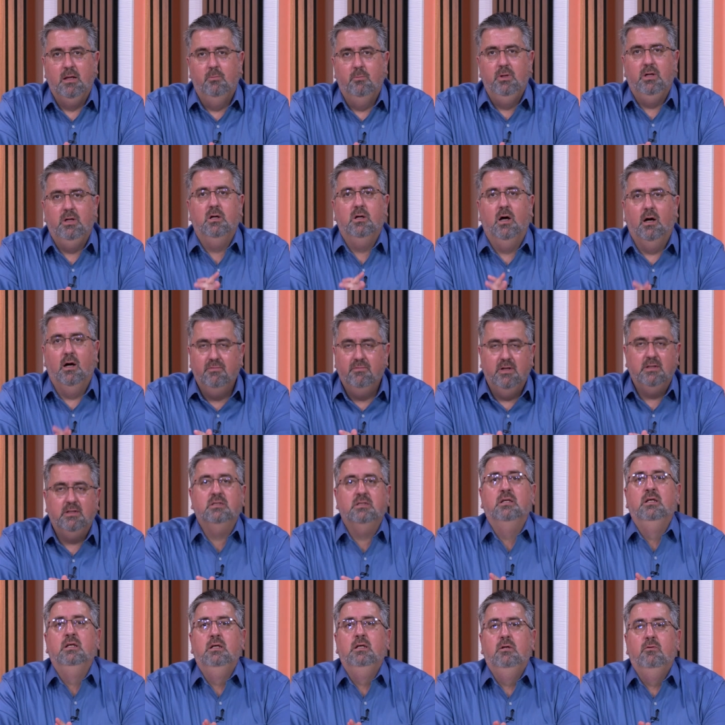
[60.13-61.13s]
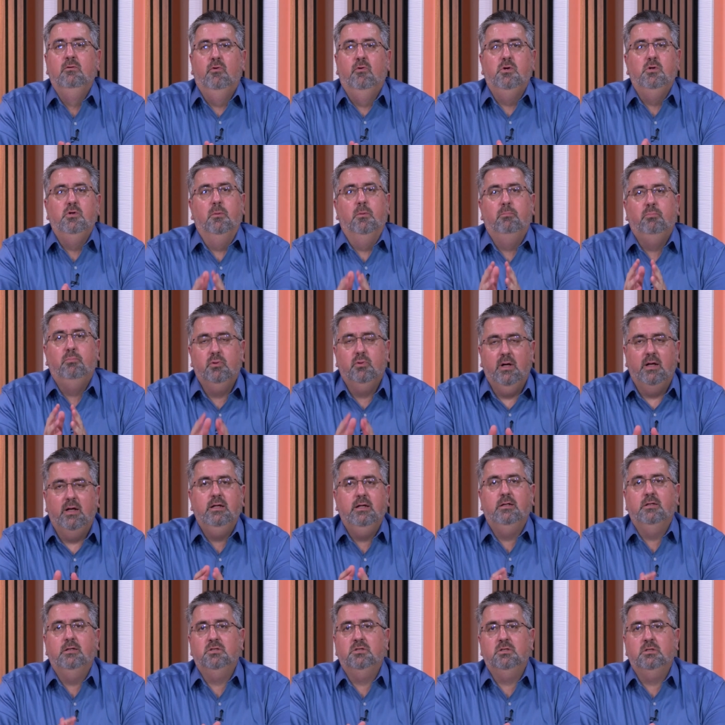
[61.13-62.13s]
We covet for your
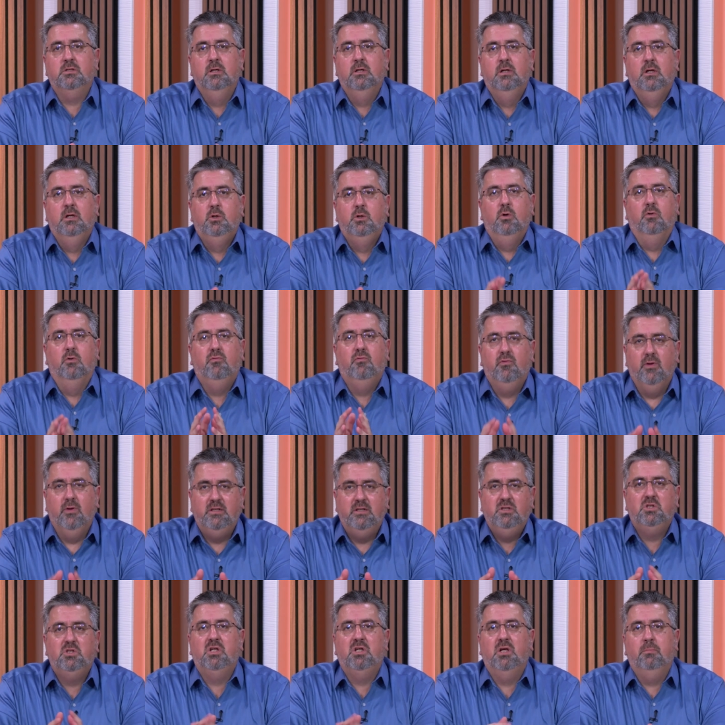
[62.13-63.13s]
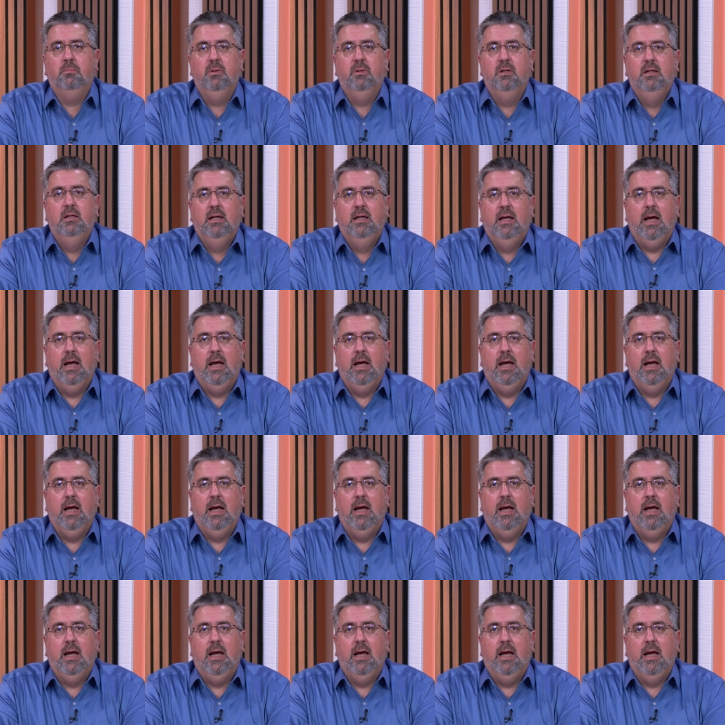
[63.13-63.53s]
prayers, your friendship,